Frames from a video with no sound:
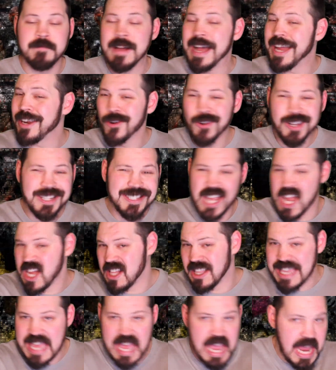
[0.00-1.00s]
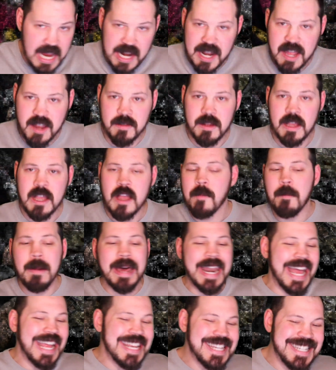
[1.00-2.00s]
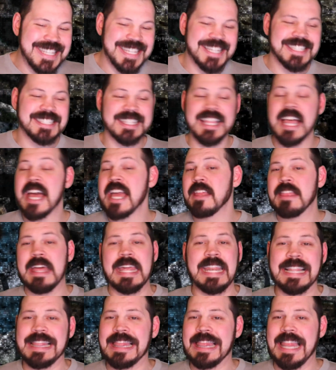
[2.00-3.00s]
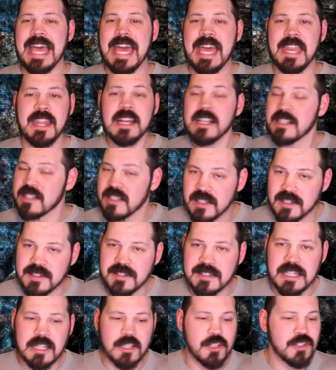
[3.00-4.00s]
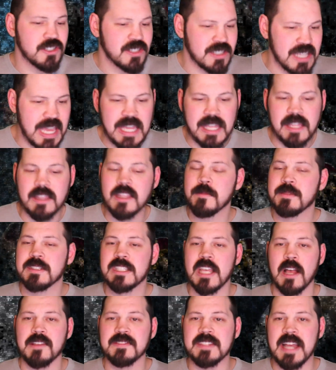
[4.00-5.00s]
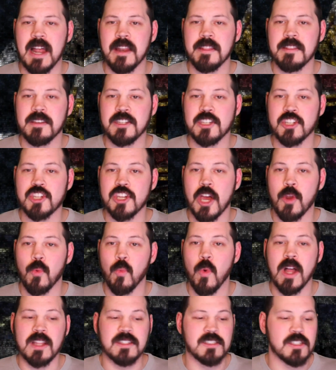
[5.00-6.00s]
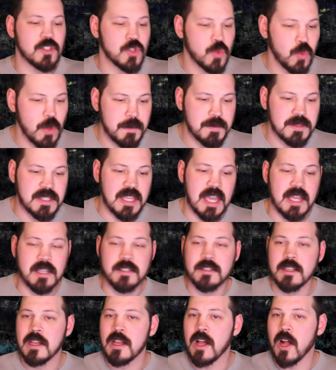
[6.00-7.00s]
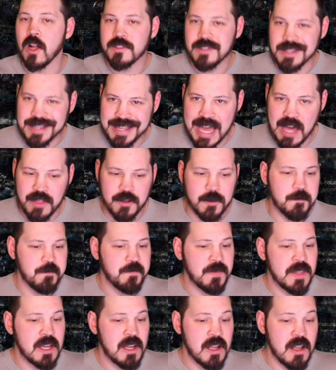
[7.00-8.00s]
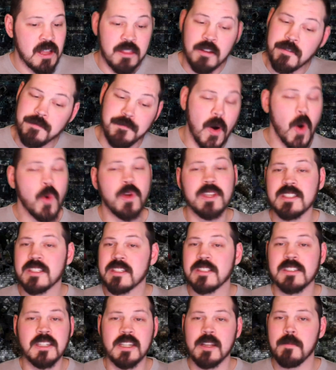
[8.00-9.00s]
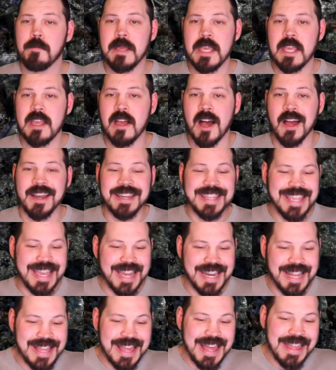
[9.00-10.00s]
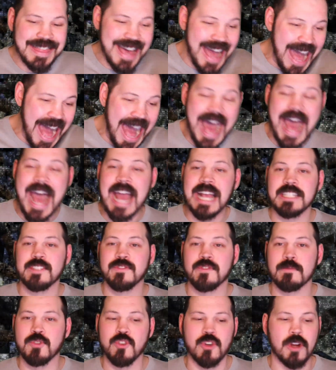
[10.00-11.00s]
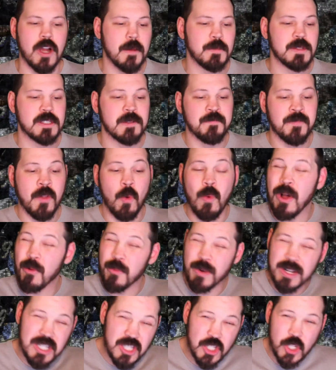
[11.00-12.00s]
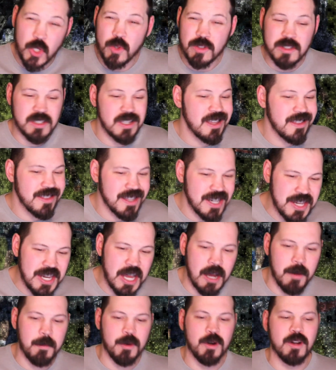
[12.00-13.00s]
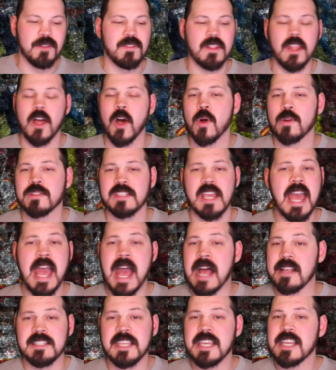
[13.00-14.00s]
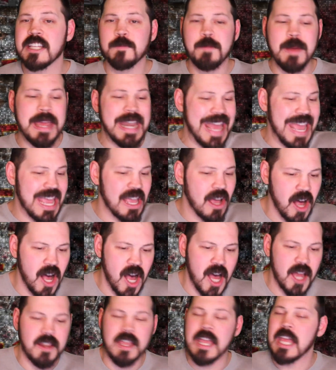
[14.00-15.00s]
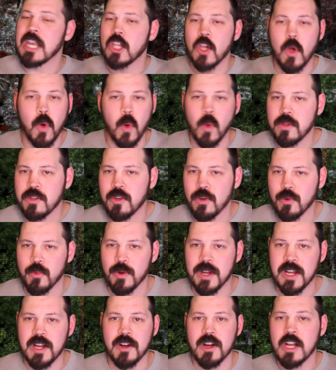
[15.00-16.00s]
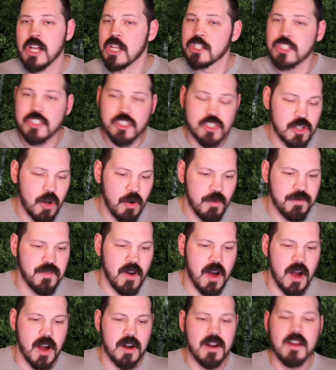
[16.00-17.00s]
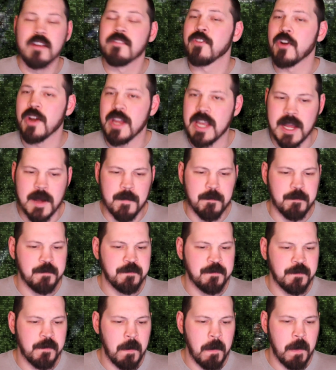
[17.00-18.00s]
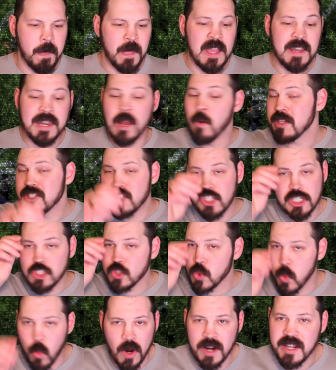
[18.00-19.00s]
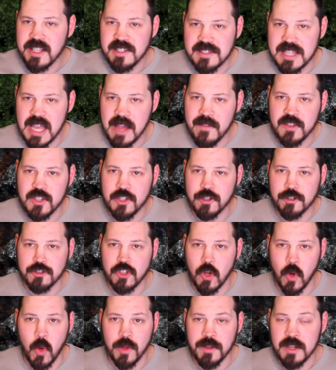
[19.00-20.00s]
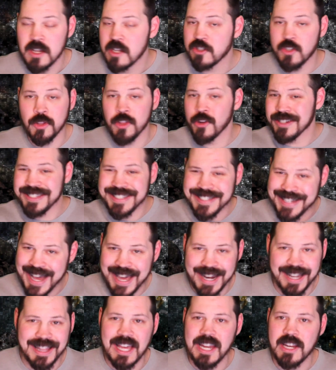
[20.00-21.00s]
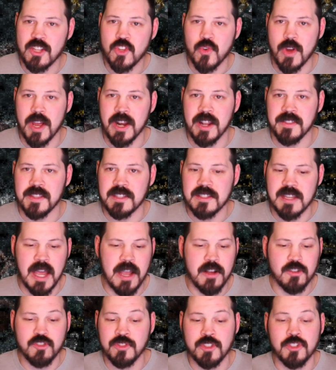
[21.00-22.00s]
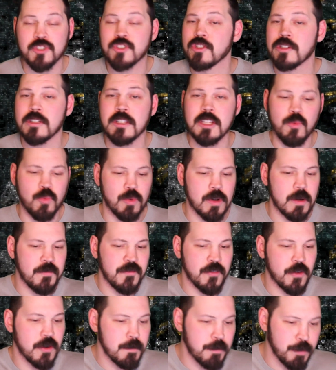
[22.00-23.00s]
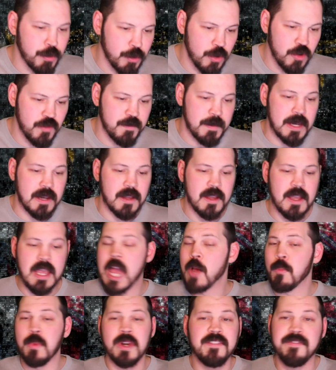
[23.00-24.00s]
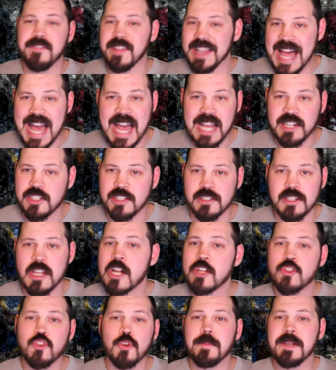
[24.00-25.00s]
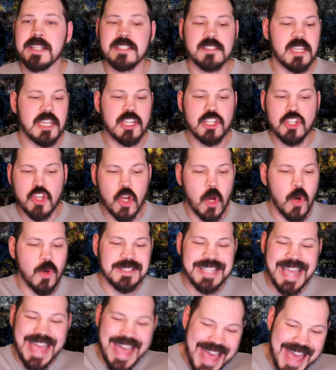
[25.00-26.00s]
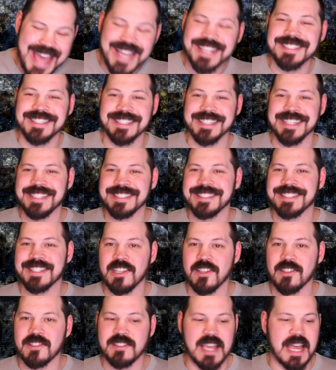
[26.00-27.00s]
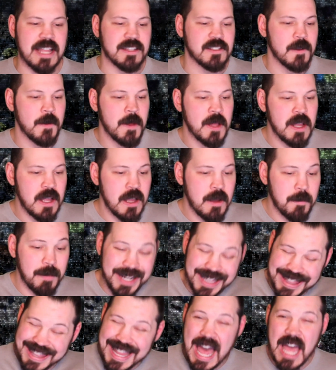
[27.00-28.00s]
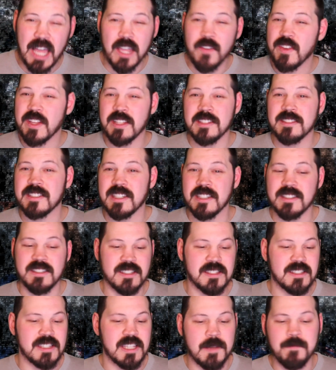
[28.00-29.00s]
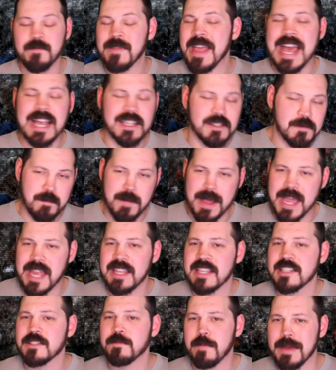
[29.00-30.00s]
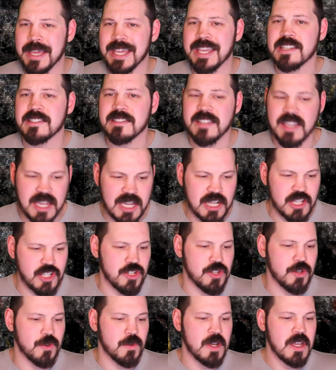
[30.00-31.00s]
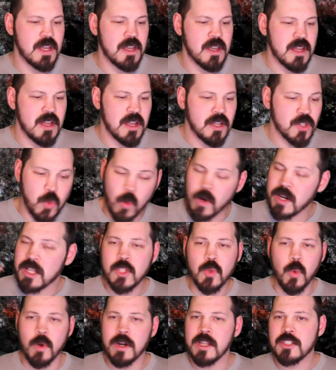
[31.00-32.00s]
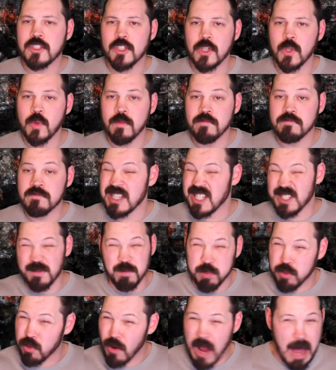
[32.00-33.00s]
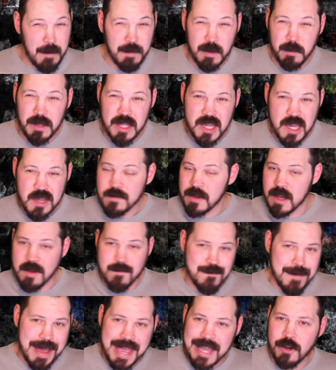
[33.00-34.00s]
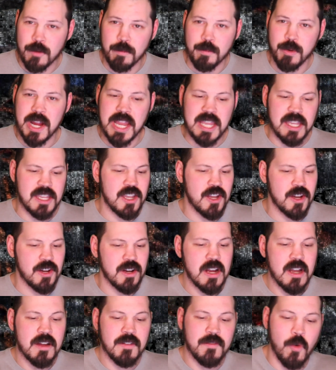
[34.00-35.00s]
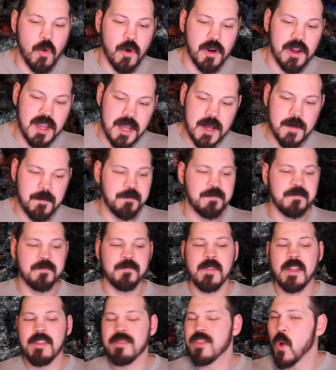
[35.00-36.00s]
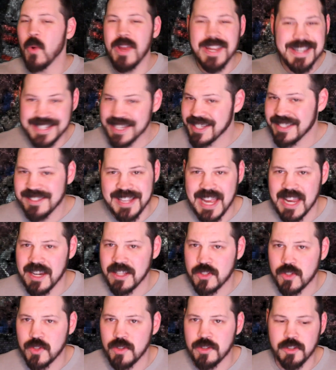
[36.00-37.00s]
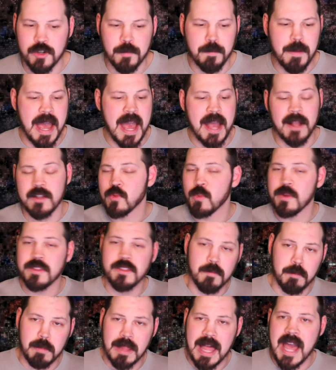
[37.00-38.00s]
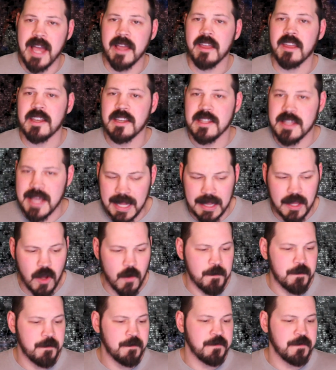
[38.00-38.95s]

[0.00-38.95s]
I don't exactly hate it, but I dislike that it led to the Steelers taking themselves out of the Deshaun Watson sweepstakes altogether. The focus is going to be on getting the highs from Trubs while reducing the number of lows, as he has been a hot and cold career so far for him. Now, he's just 27 years old, so there is not a lot of tread on the tires and there's certainly room for improvement. And when he flashes, Trubisky shows excellent skill sets. But a lack of consistency has been his biggest issue. 2022 is probably a make or break year for him, though he did sign a 2-year pact with the black and yellow.